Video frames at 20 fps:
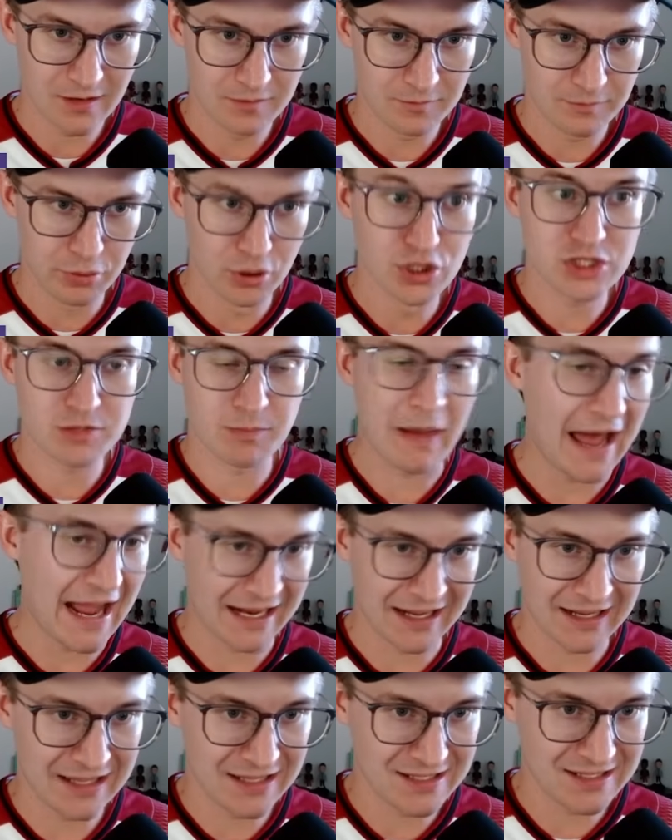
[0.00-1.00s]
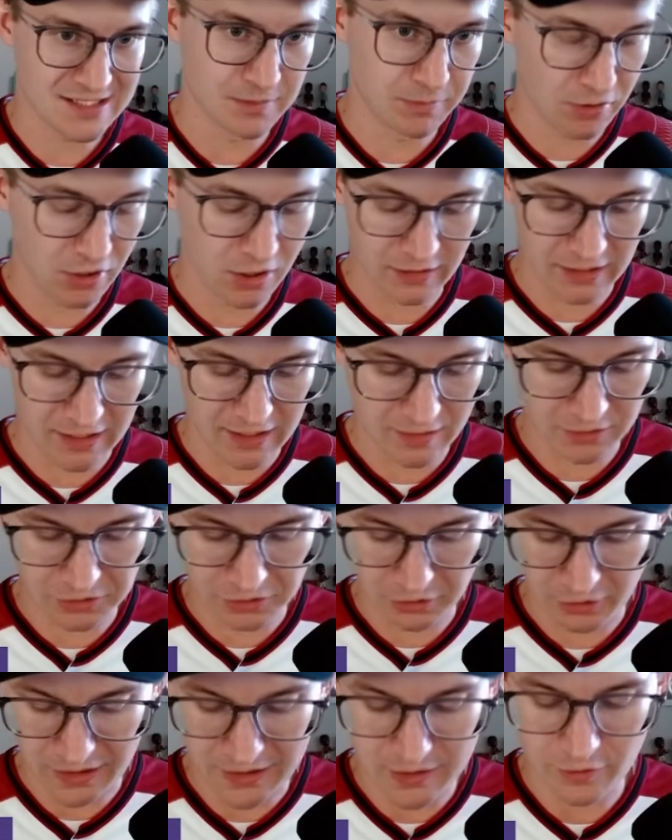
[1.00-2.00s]
pushback against the ball
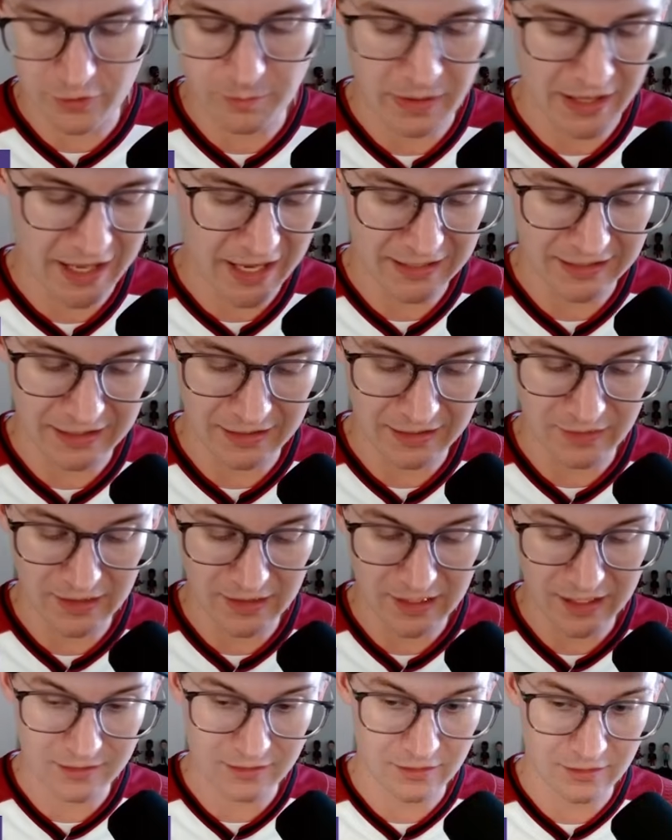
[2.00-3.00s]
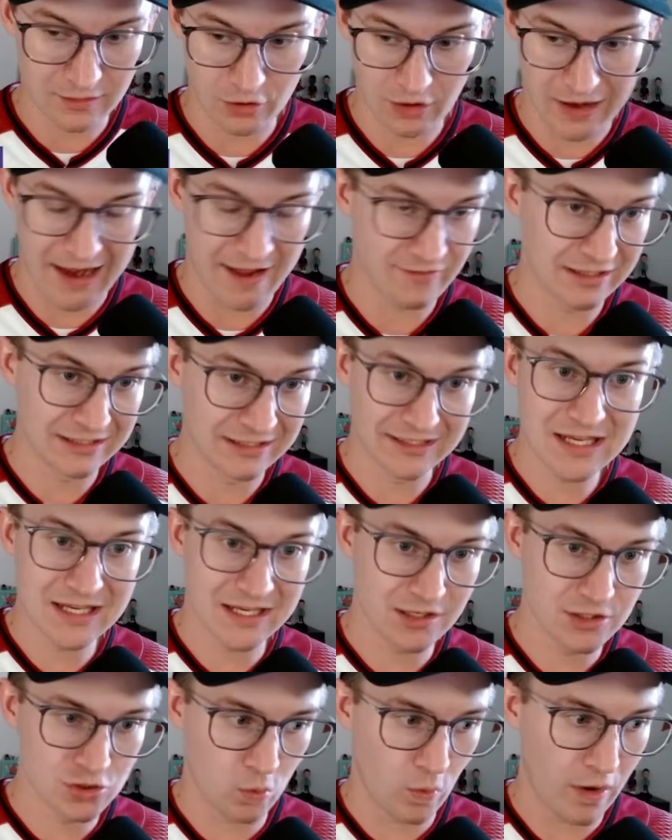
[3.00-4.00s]
handler into the paint, and then you're having
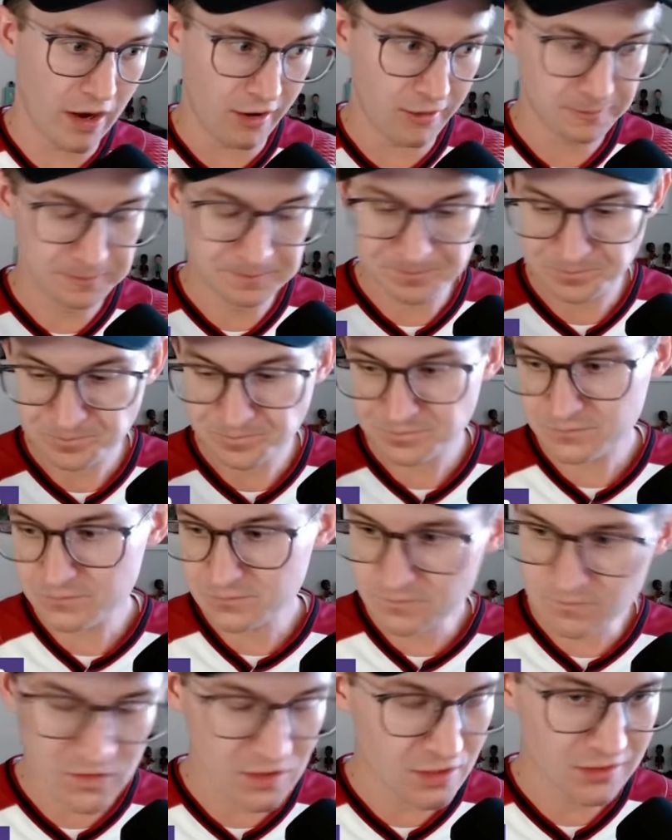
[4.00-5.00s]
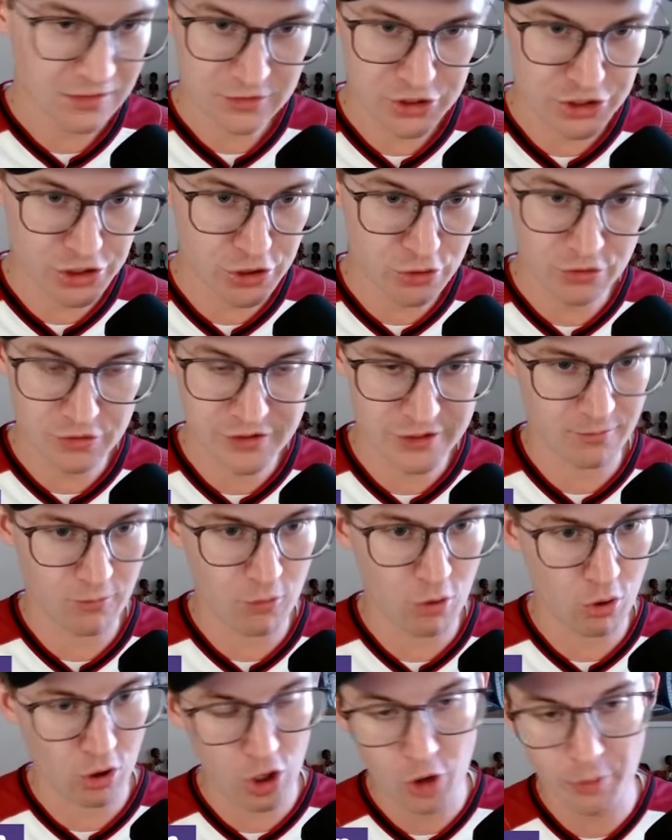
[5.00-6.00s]
leakage where Shooters are
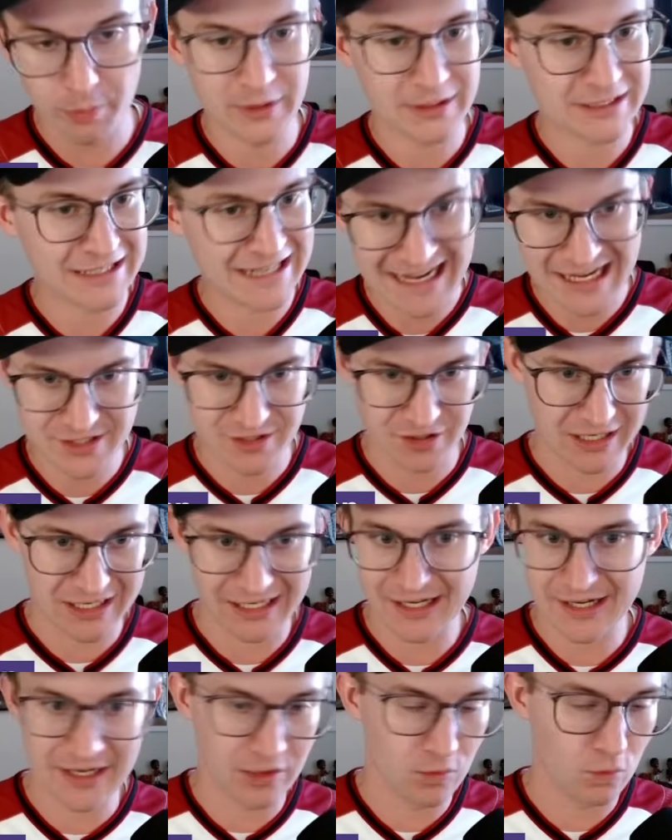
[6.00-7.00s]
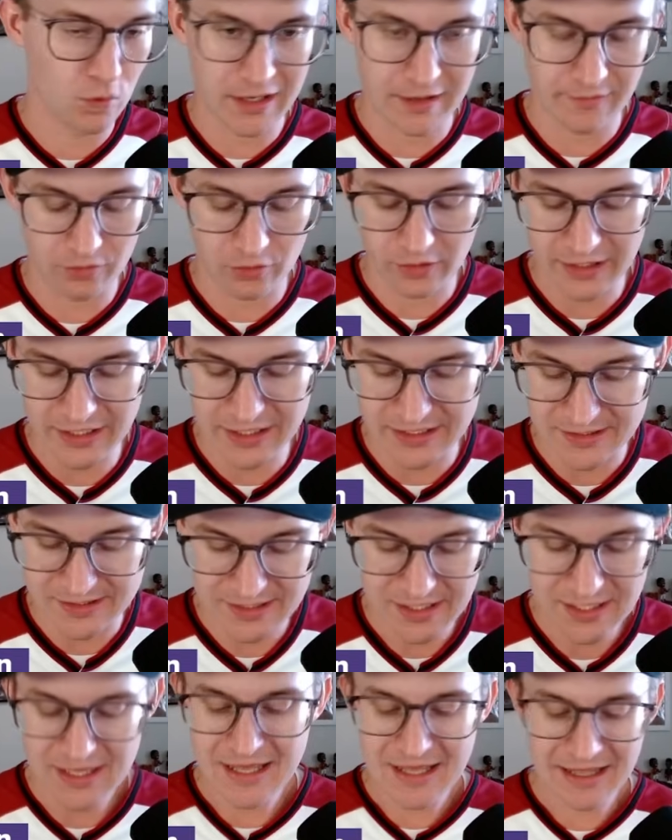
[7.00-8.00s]
more open. Guys are cutting, whatever it is.
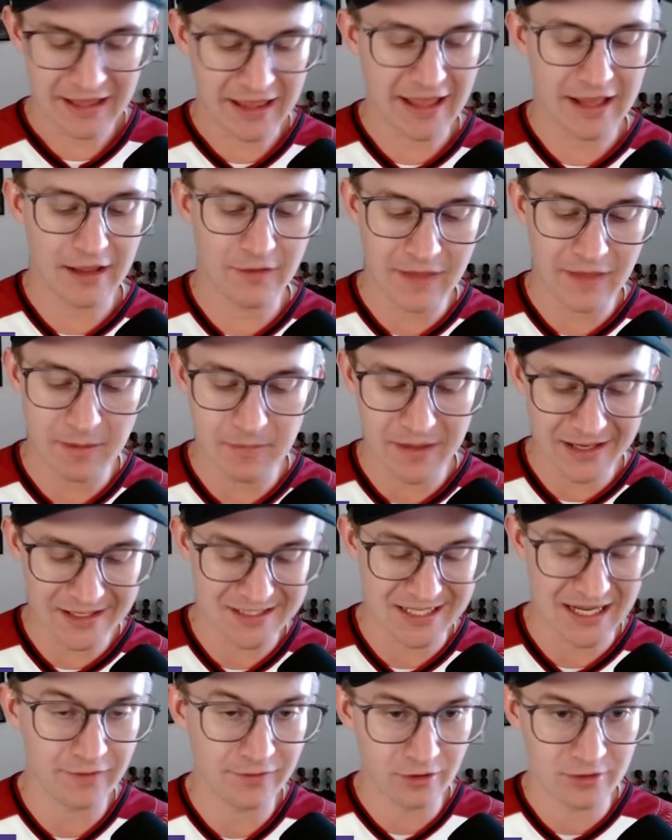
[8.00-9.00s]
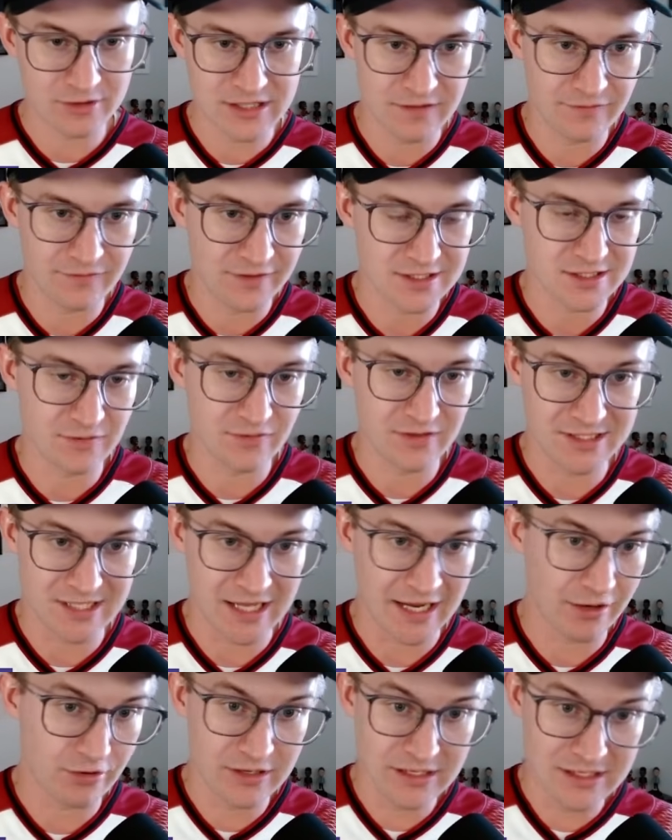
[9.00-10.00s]
Can they maintain their defensive
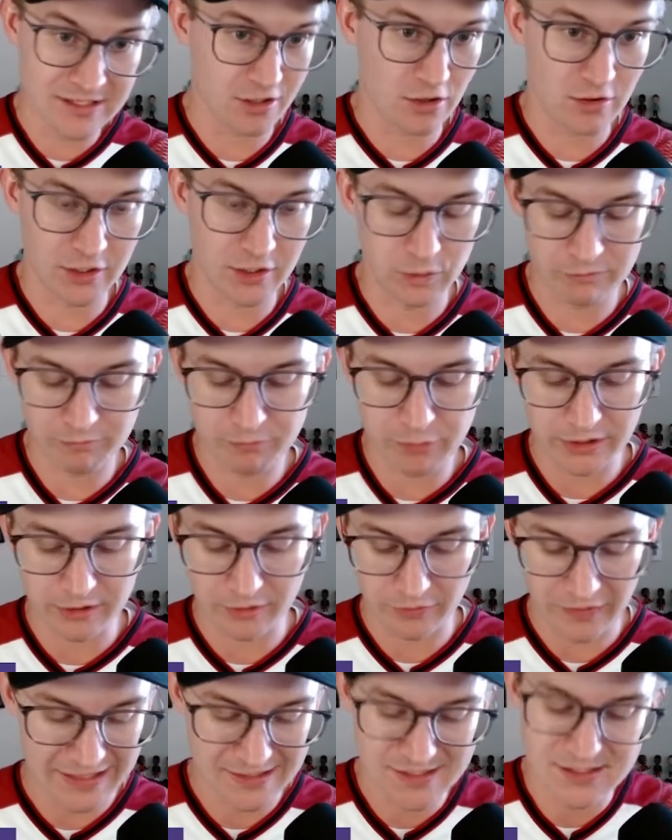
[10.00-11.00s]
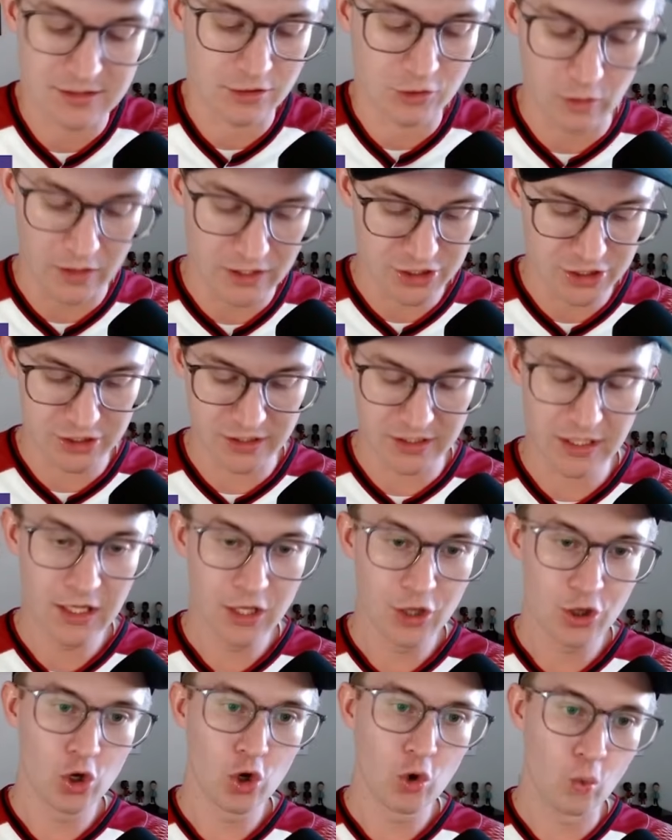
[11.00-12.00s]
integrity starting with Beal? That's the question
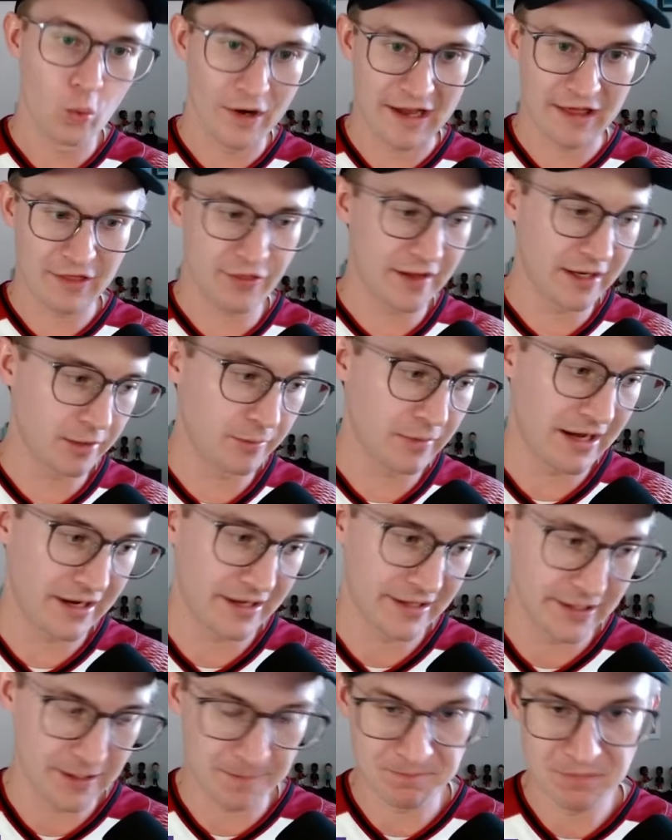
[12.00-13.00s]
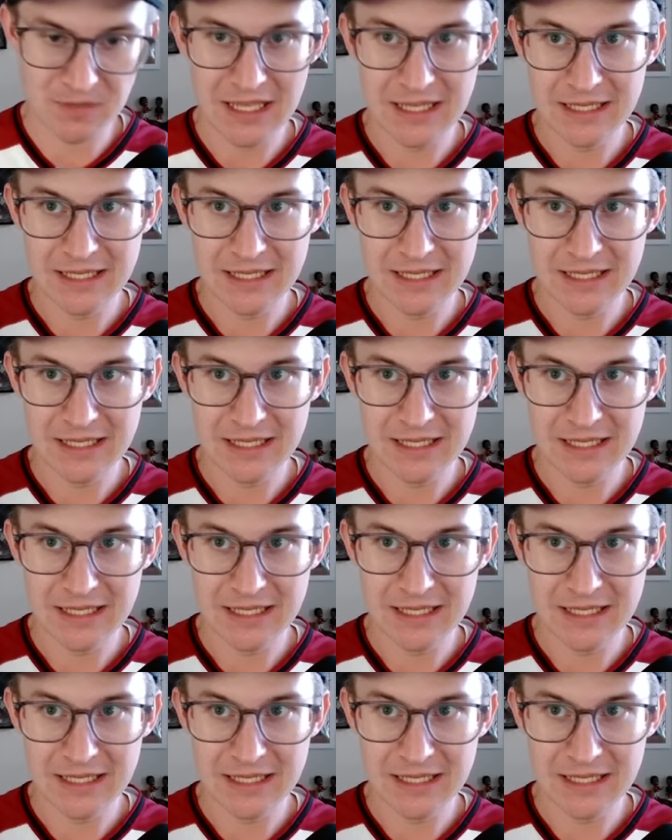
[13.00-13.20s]
when I think about him.